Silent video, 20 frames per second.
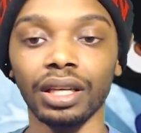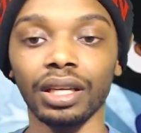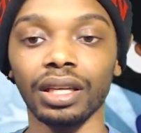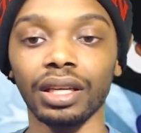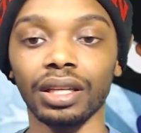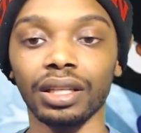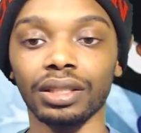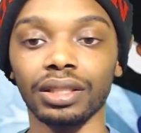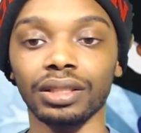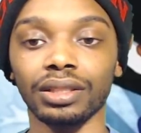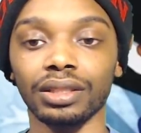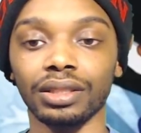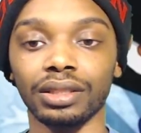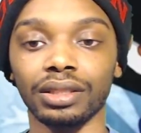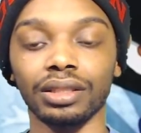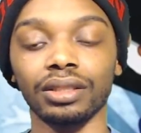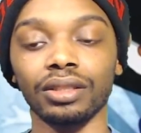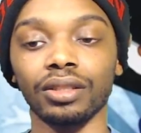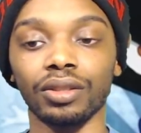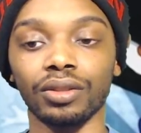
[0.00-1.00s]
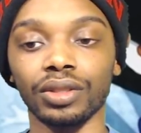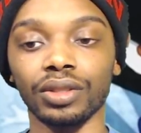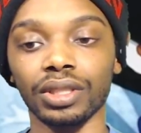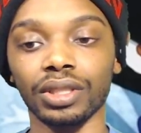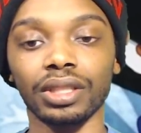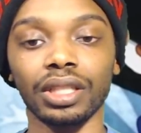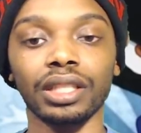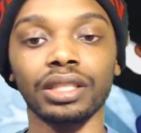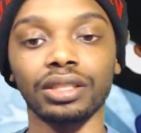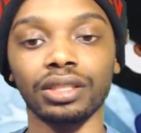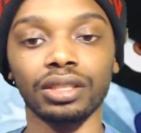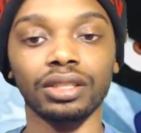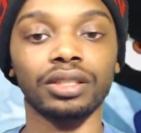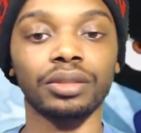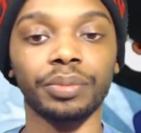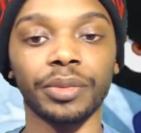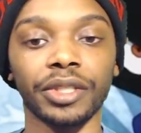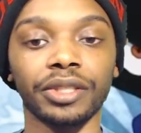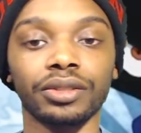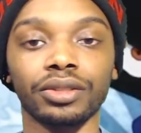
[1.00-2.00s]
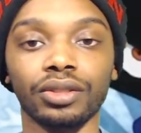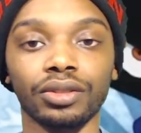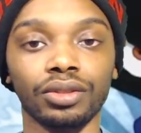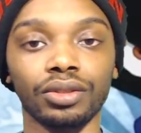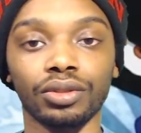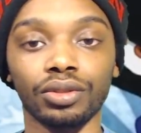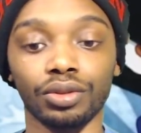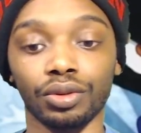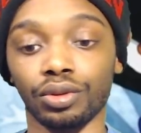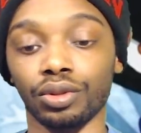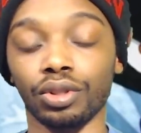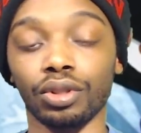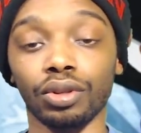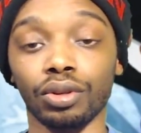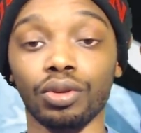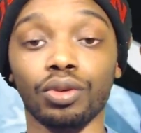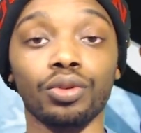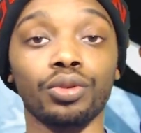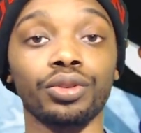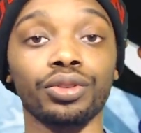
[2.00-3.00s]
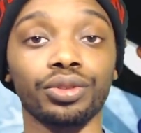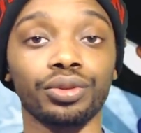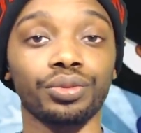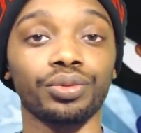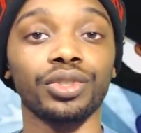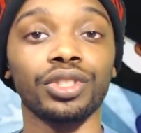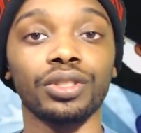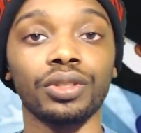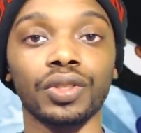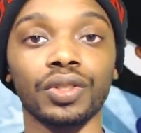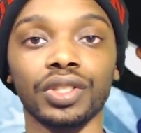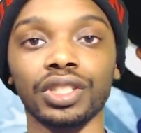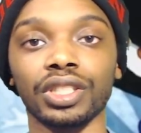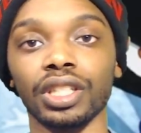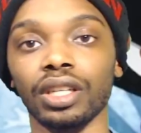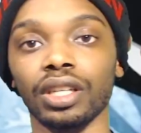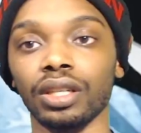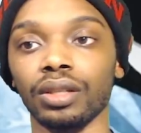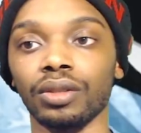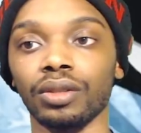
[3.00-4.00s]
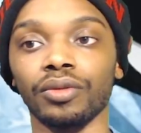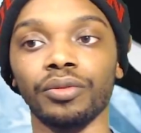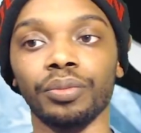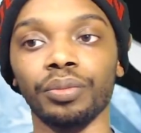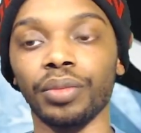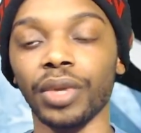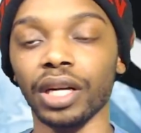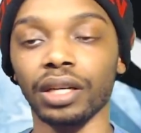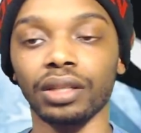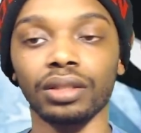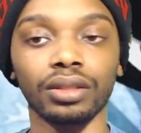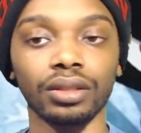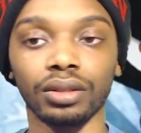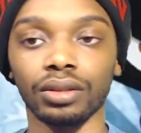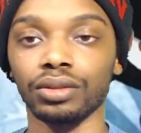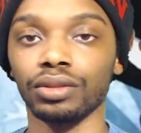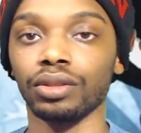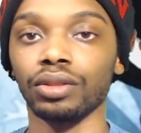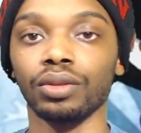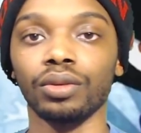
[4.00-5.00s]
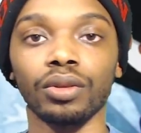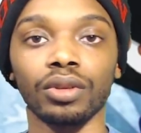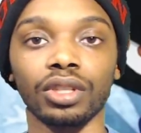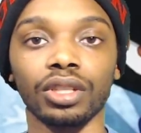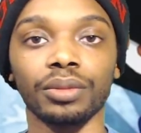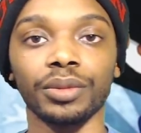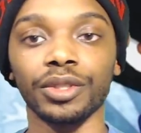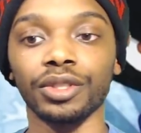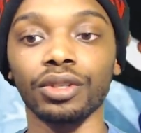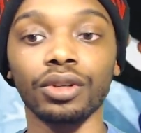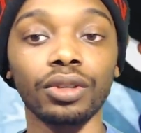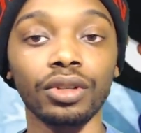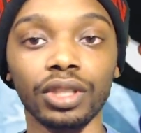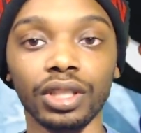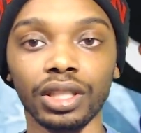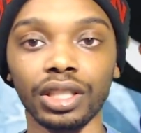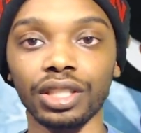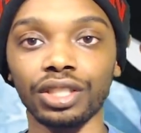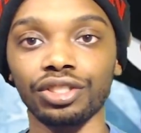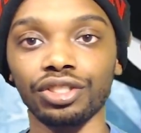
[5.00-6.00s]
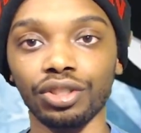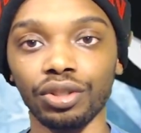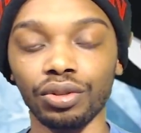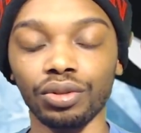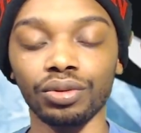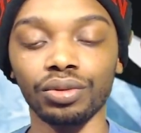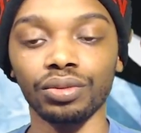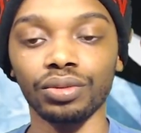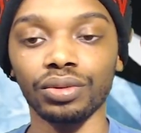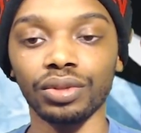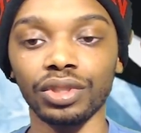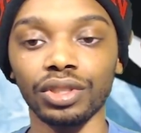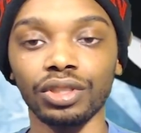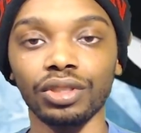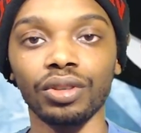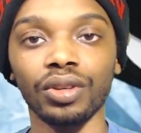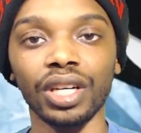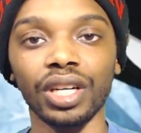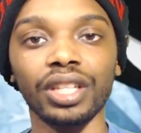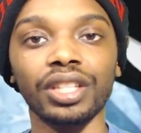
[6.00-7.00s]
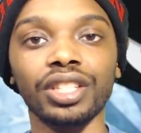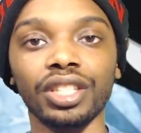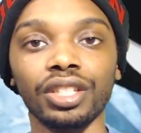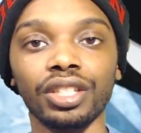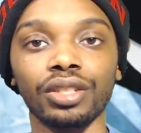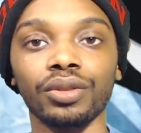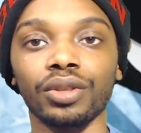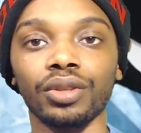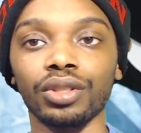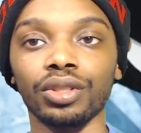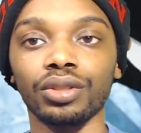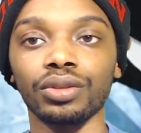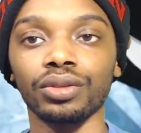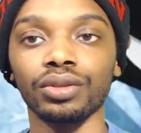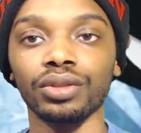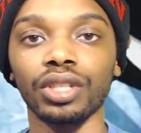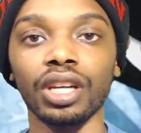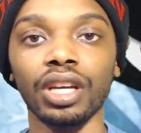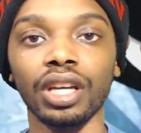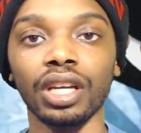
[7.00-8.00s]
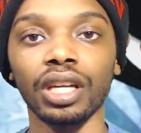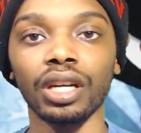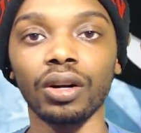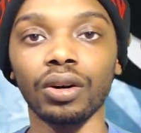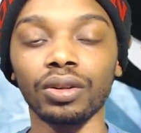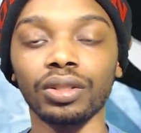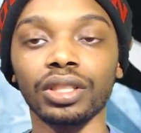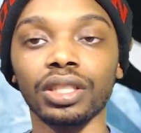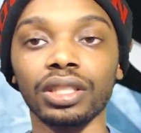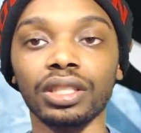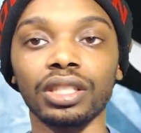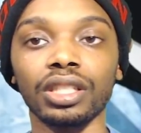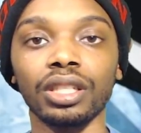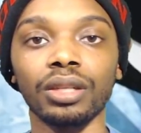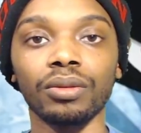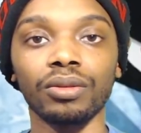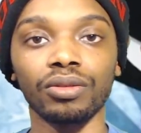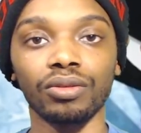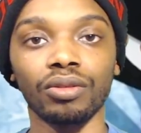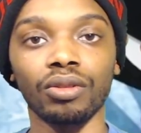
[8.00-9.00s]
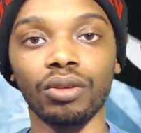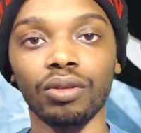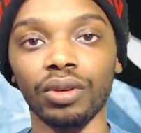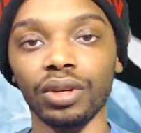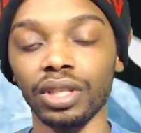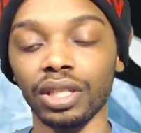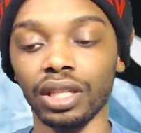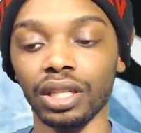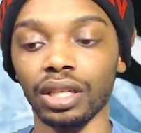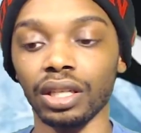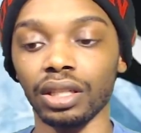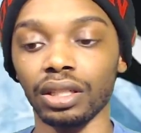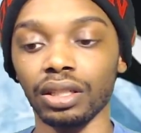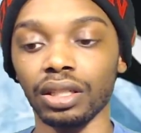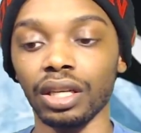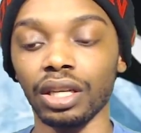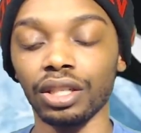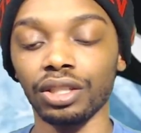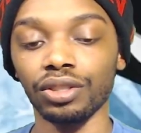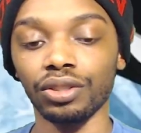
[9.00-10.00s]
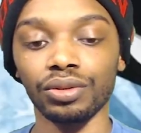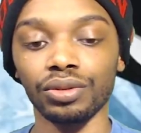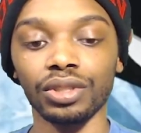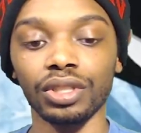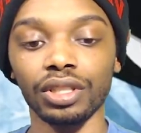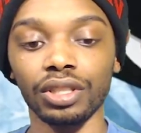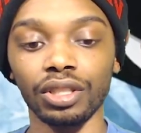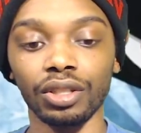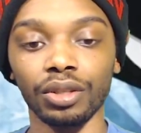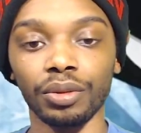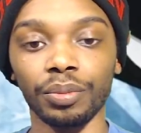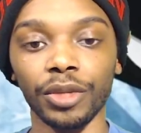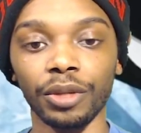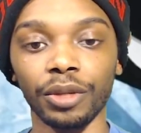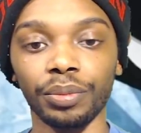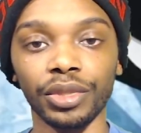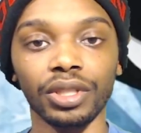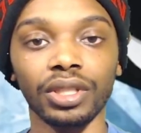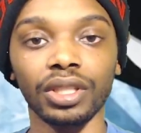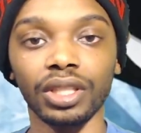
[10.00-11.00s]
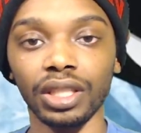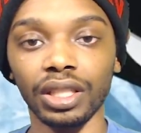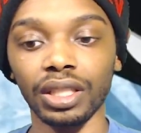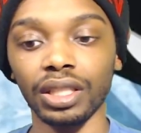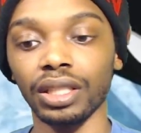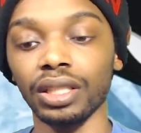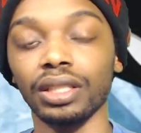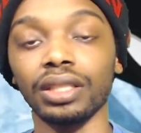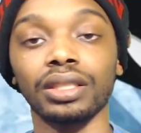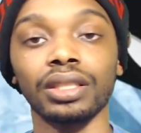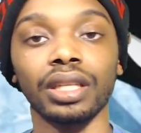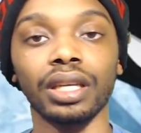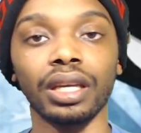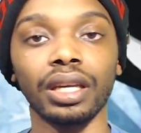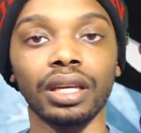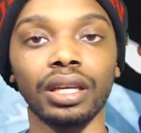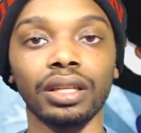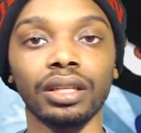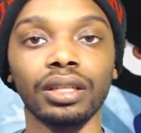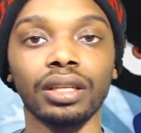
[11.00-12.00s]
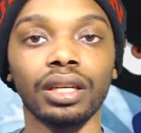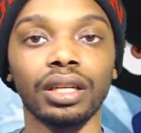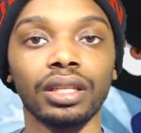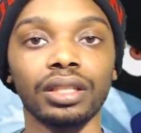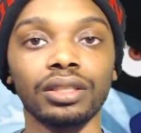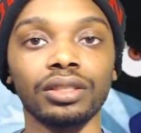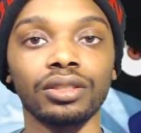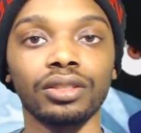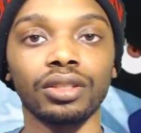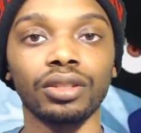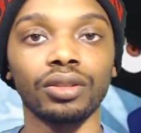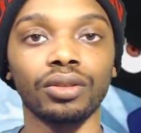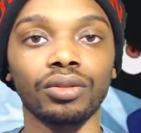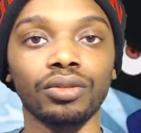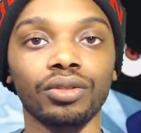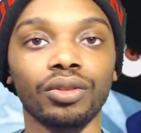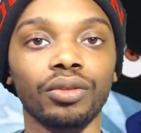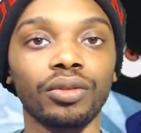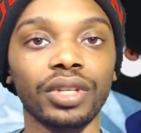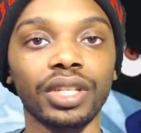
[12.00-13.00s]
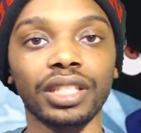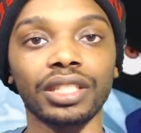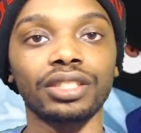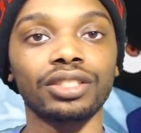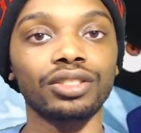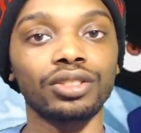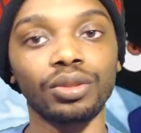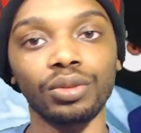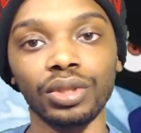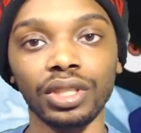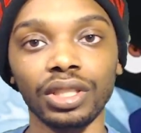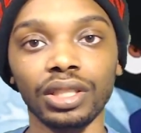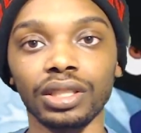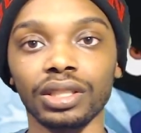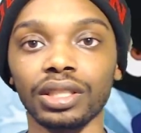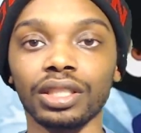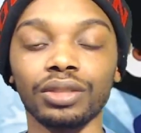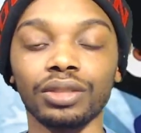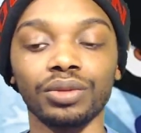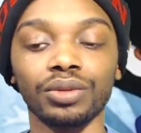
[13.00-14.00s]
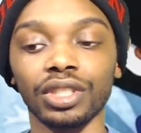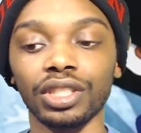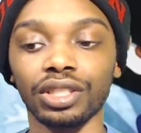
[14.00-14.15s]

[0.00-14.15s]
because it's not just about the core 3, you could say, of Bakudo, Todoroki, and Midoriya. It showed other heroes on the team growing and using their abilities, and growing as students. It really